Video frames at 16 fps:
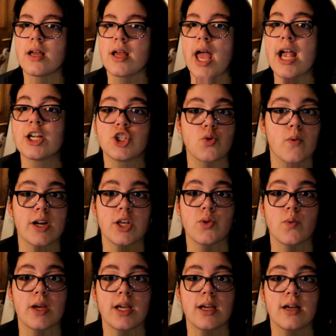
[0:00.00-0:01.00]

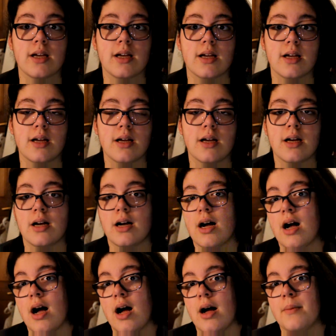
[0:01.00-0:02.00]
X-23.
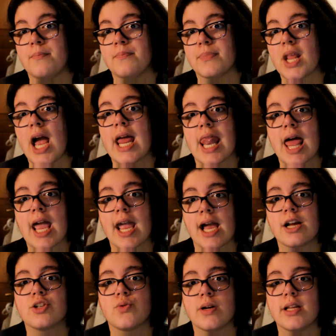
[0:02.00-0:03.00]
I like
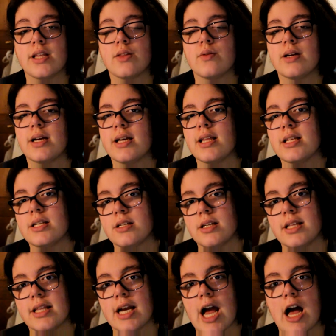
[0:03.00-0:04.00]
X-23. It's
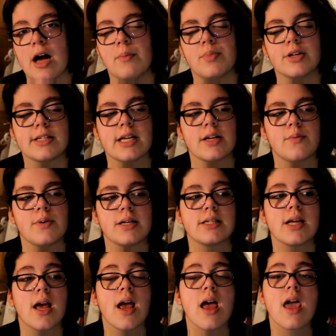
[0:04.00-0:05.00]
in the comic books anyways.
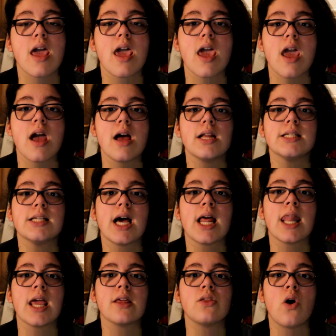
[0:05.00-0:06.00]
And I
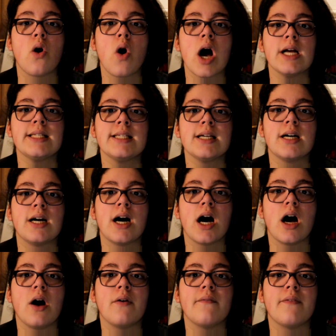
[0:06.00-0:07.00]
like the whole idea
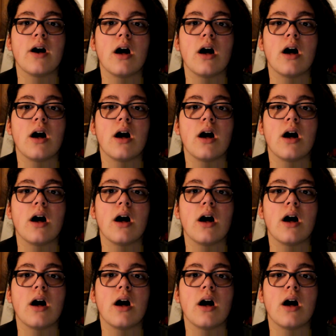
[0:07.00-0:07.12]
of